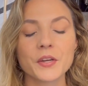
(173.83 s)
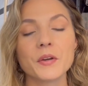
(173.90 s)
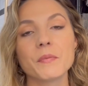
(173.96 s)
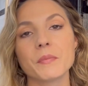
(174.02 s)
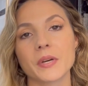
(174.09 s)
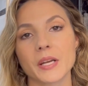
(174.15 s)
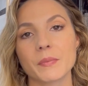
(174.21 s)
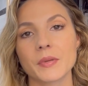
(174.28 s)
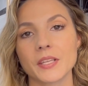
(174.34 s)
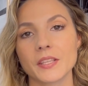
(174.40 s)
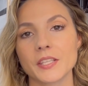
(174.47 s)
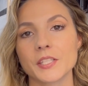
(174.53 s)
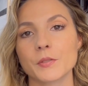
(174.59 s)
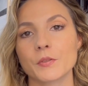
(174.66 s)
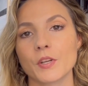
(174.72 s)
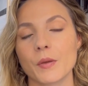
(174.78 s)
But I picked
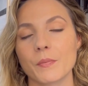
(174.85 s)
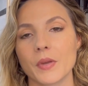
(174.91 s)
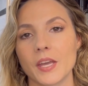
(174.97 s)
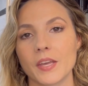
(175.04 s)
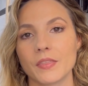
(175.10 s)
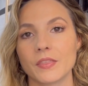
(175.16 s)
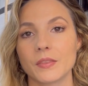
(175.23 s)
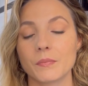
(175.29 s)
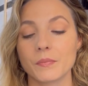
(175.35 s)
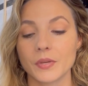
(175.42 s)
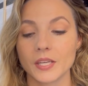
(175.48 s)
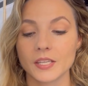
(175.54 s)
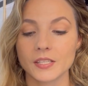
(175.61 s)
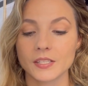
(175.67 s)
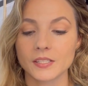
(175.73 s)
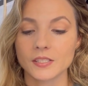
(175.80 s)
this one up at the
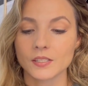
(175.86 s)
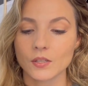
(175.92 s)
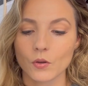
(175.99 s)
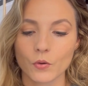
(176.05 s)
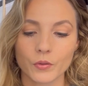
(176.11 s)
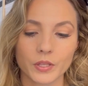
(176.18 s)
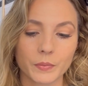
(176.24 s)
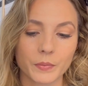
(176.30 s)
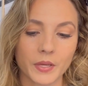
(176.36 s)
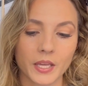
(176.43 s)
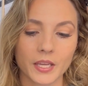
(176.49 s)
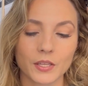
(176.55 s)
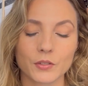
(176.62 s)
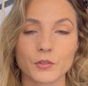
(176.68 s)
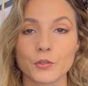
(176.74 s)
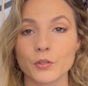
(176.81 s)
Benz, only
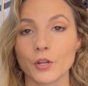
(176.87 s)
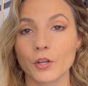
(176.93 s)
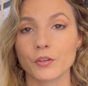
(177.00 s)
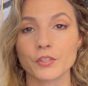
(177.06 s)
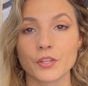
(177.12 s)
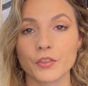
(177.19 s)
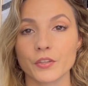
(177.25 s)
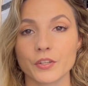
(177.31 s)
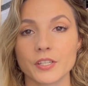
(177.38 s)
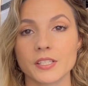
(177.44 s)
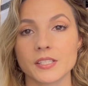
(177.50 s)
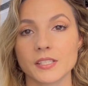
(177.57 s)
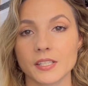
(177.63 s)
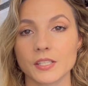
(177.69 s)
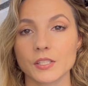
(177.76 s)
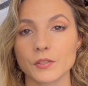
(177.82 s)
paying
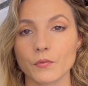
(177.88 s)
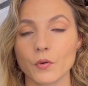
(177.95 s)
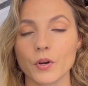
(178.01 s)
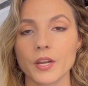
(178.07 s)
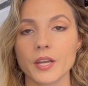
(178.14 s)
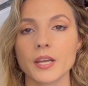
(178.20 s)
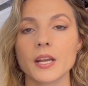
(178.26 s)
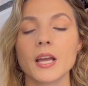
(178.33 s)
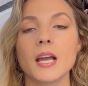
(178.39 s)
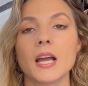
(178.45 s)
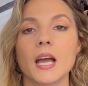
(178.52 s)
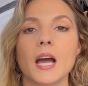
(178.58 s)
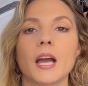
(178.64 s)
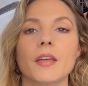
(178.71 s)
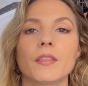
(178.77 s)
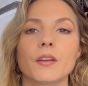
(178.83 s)
$2.30 for it.
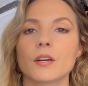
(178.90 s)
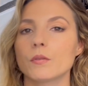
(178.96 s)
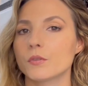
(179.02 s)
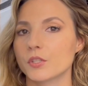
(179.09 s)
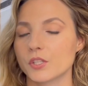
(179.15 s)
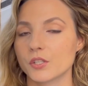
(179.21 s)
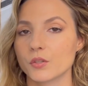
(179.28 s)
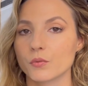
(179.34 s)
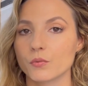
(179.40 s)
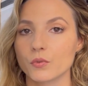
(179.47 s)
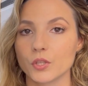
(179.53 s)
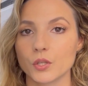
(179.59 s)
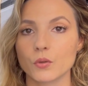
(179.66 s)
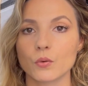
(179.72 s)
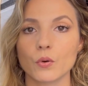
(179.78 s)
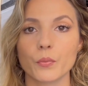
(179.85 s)
I thought it was just a really
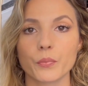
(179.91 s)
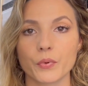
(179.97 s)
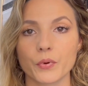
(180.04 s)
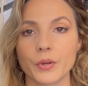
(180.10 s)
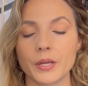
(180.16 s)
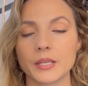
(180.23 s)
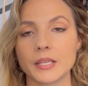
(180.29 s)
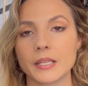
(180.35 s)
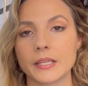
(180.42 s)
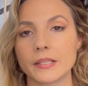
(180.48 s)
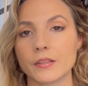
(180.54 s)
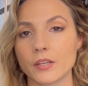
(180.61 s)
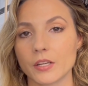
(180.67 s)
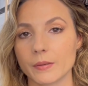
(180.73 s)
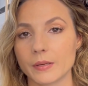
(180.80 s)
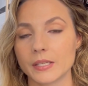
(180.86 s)
cool print and I
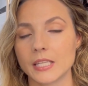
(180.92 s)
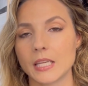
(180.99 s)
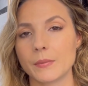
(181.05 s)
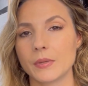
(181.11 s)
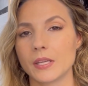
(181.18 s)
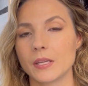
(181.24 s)
thought about keeping